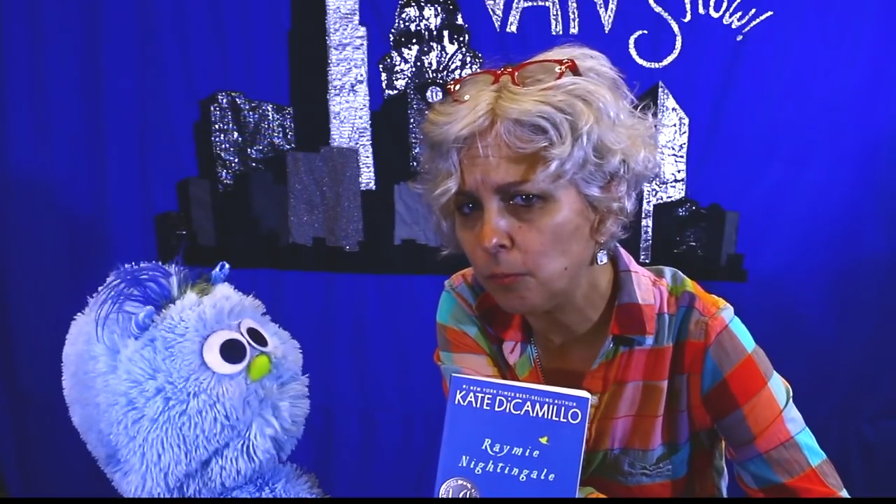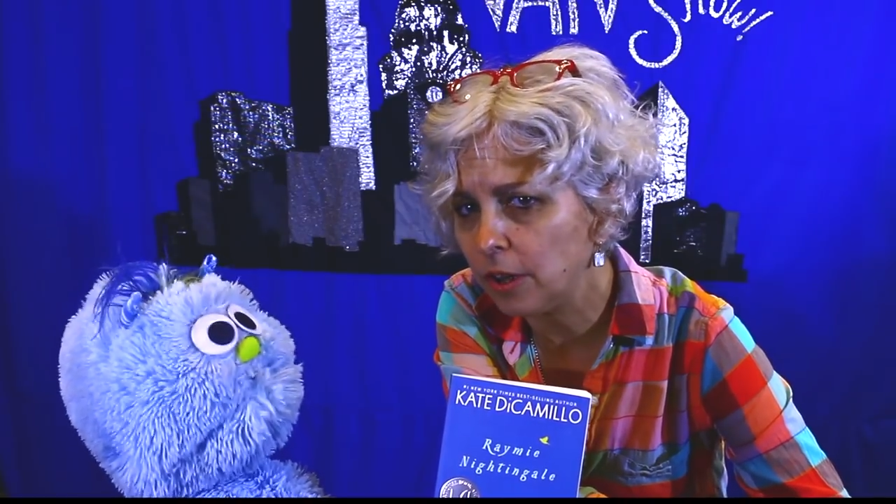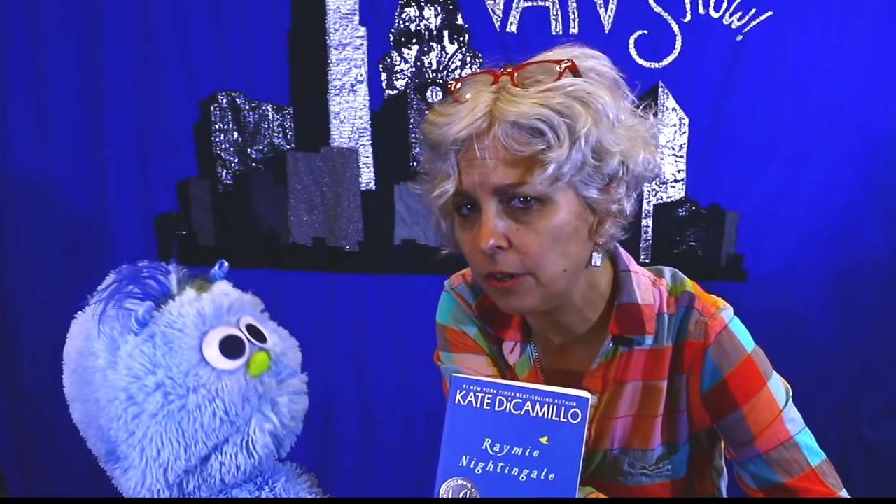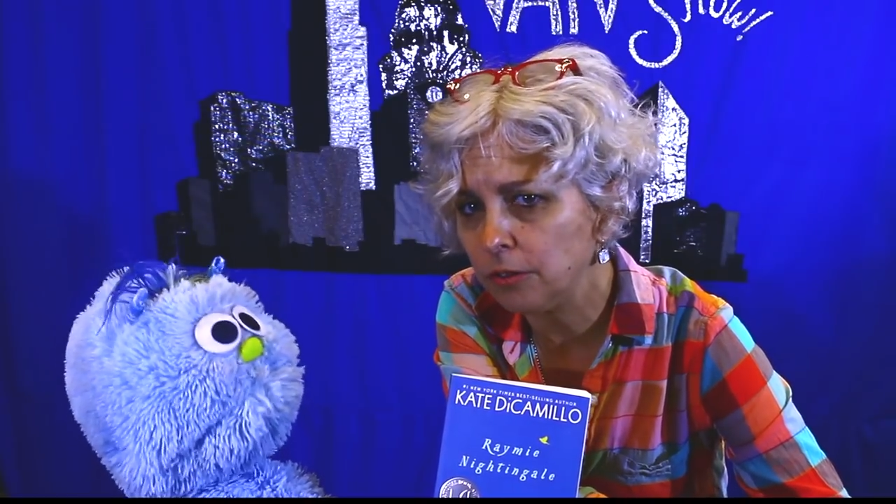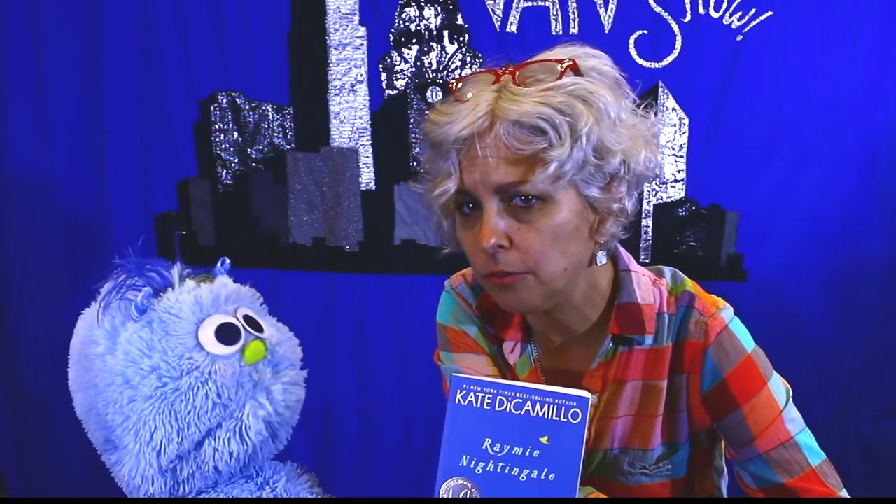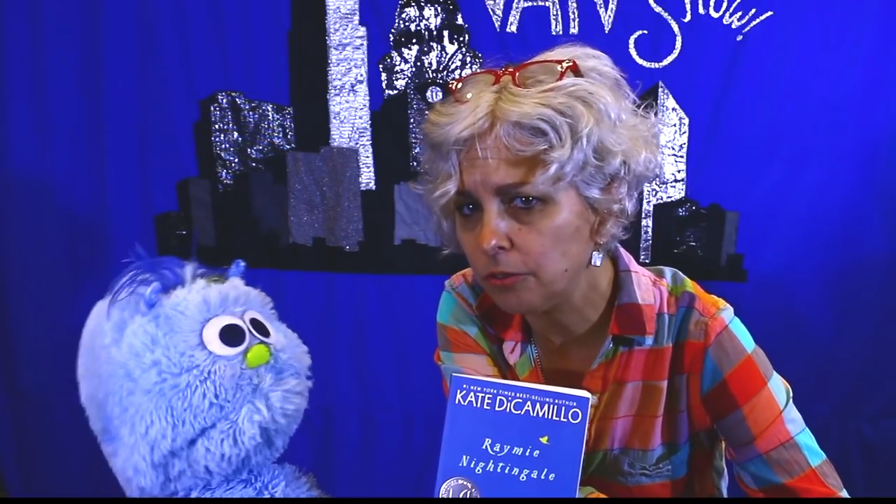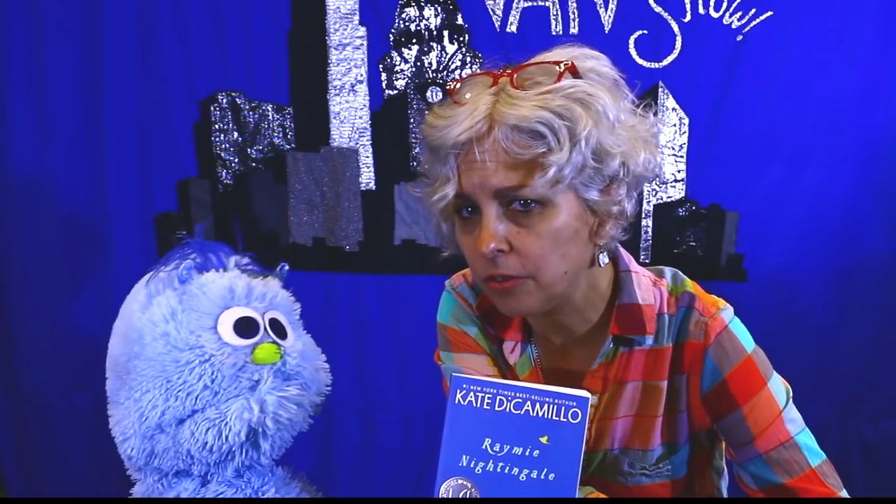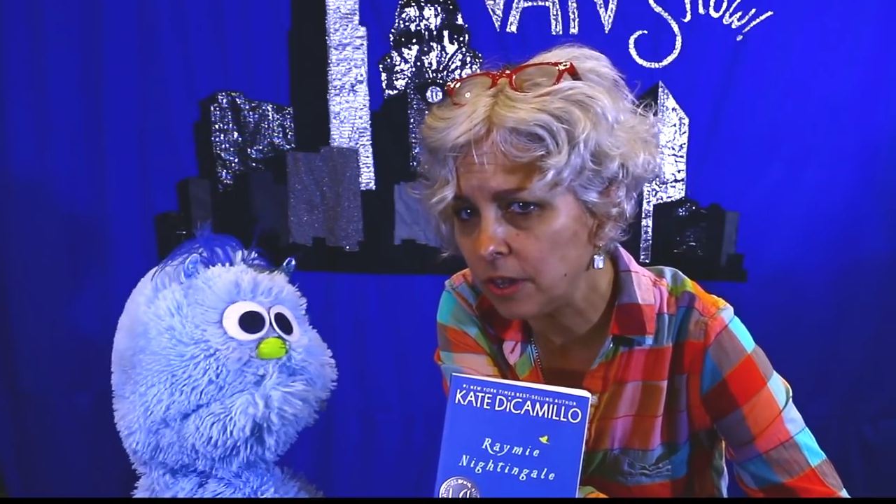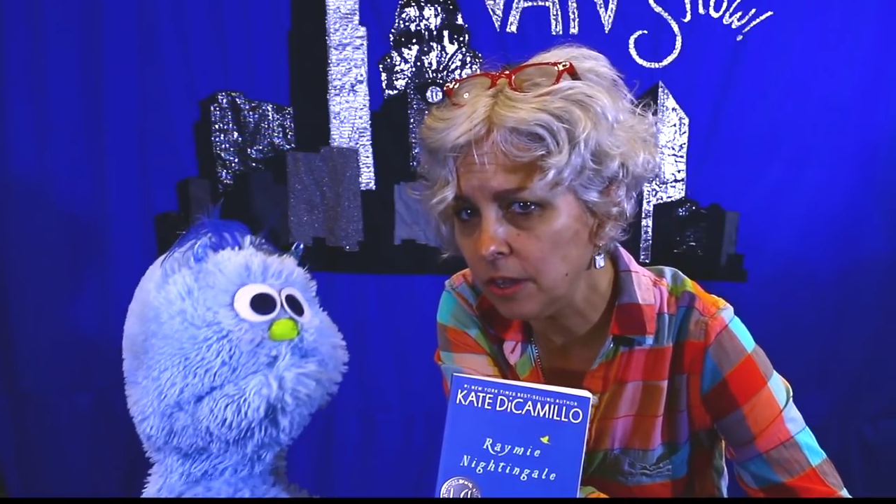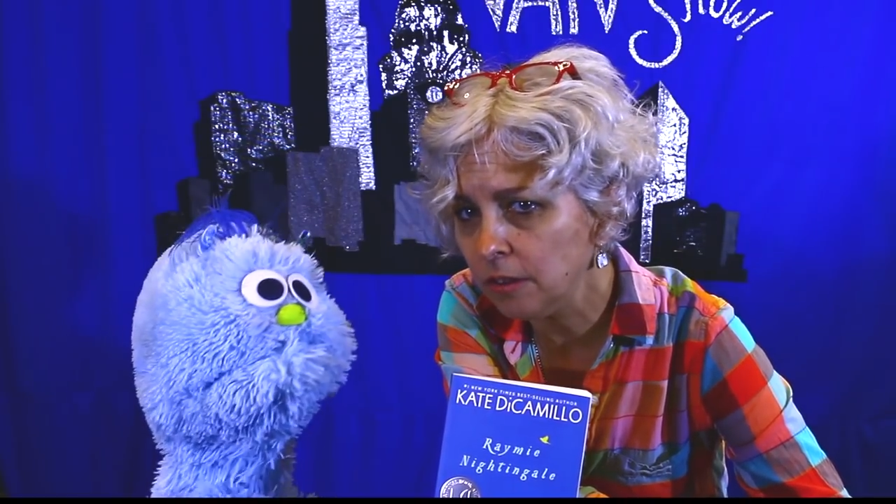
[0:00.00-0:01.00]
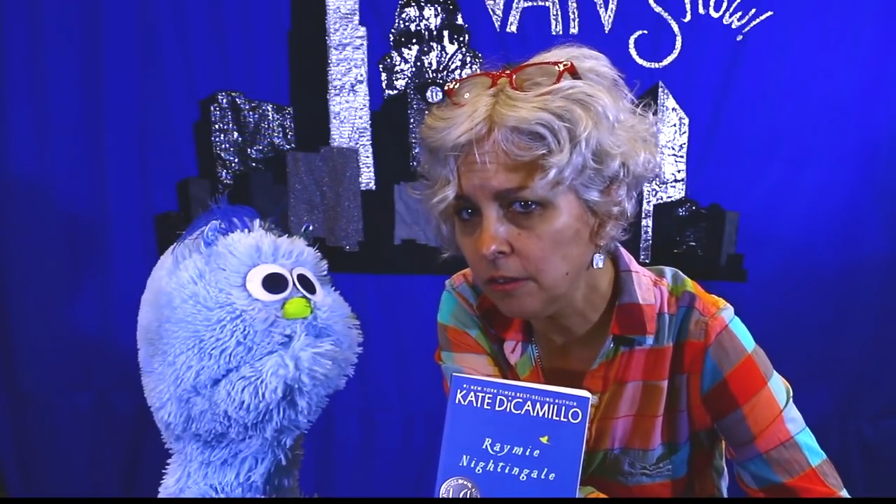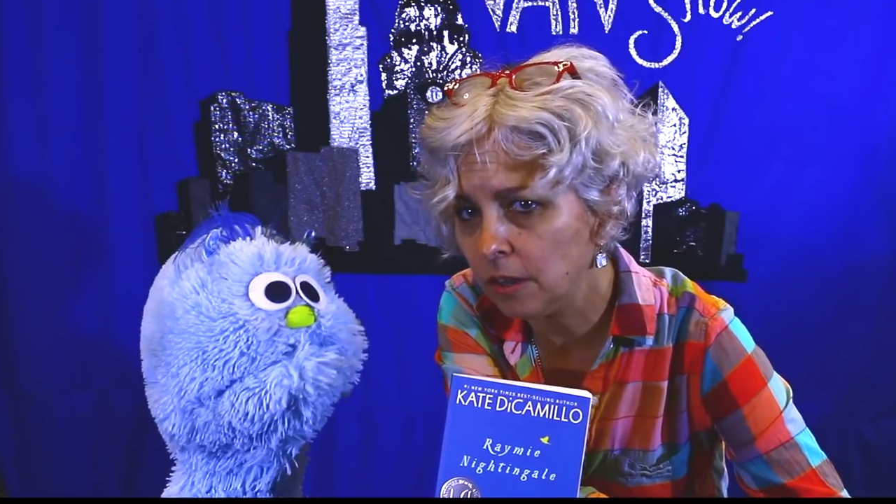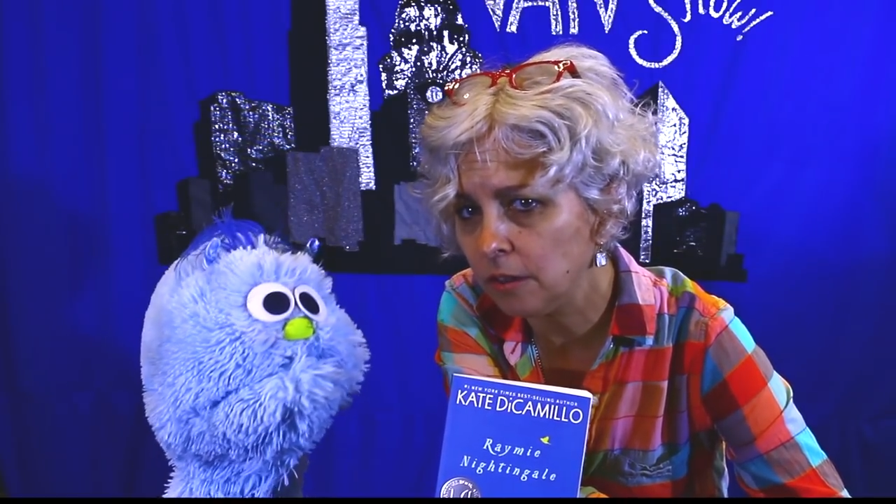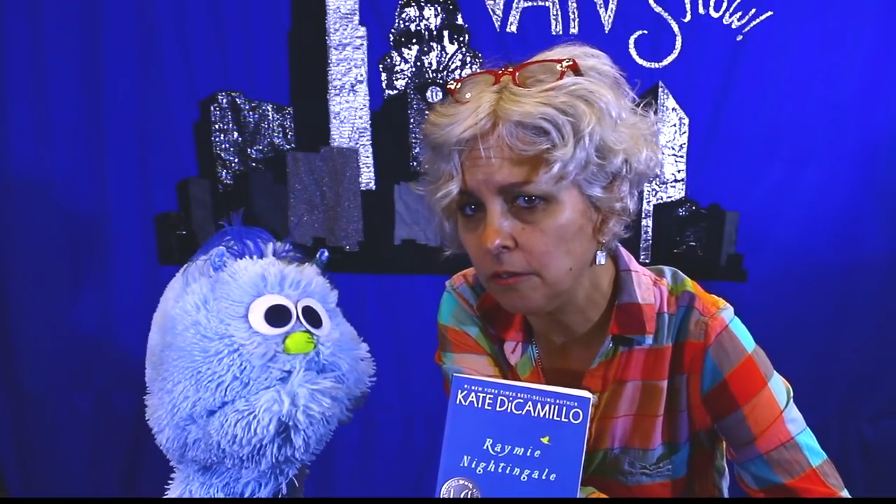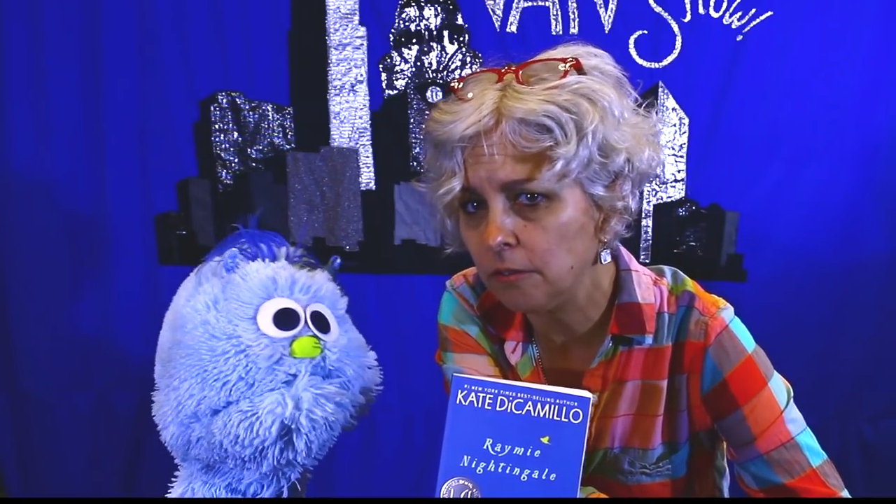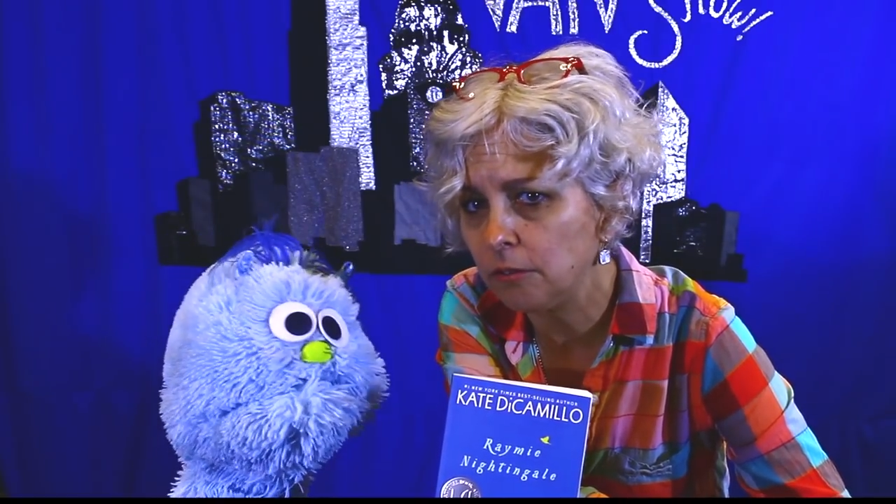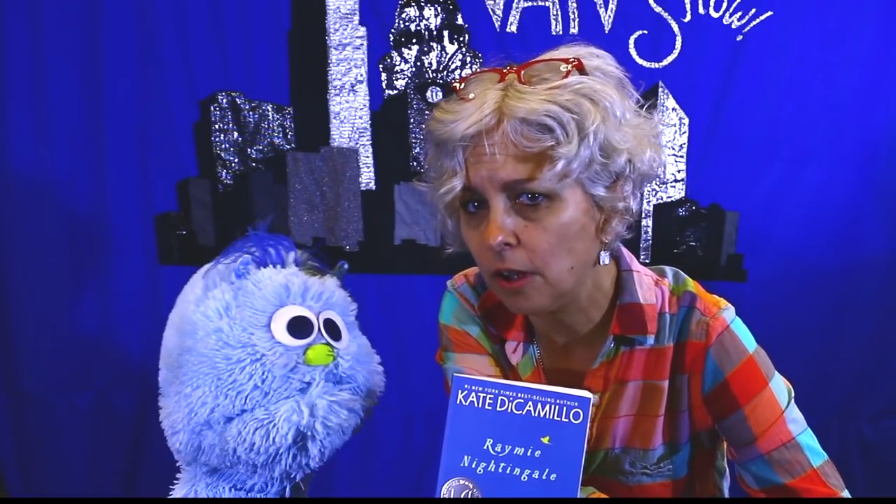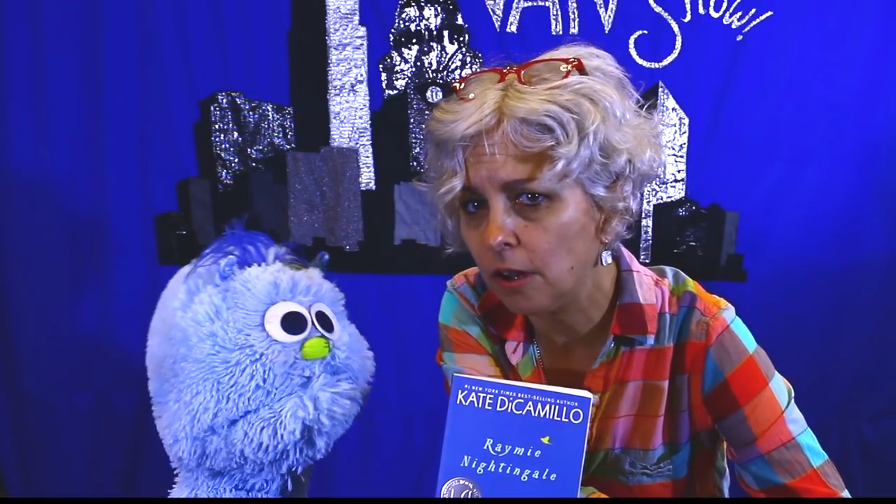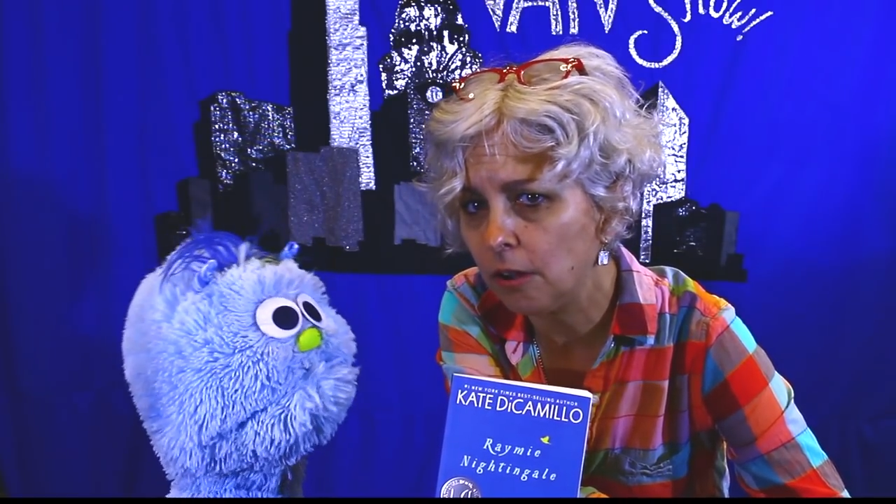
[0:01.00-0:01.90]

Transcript: what you see and